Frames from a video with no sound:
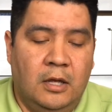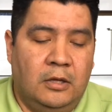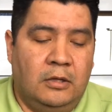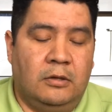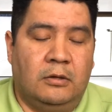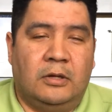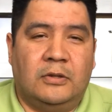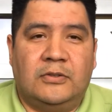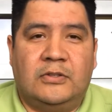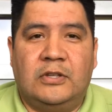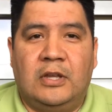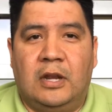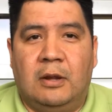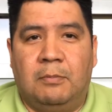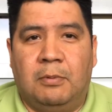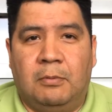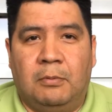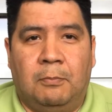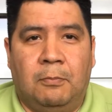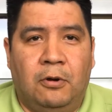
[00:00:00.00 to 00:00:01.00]
You can set
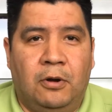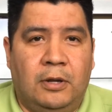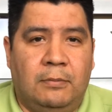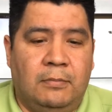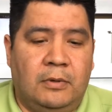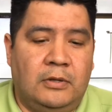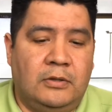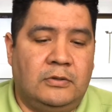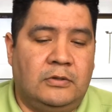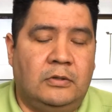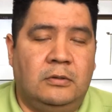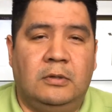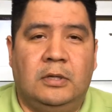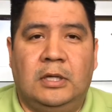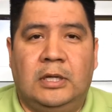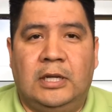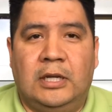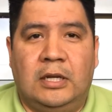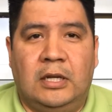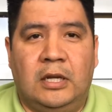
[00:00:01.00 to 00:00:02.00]
up appointments, you
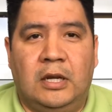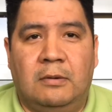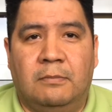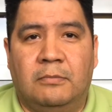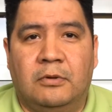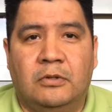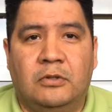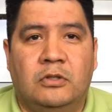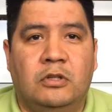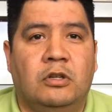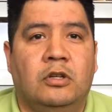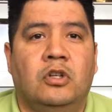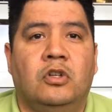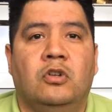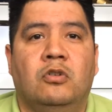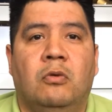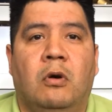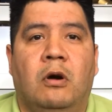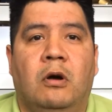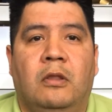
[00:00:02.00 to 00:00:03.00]
can get numbers, you can
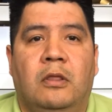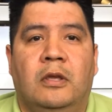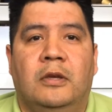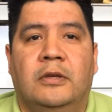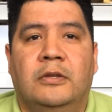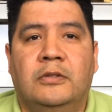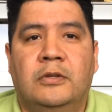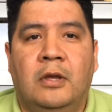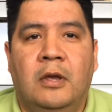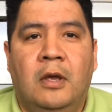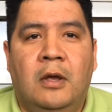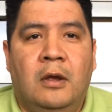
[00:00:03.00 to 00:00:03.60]
do all this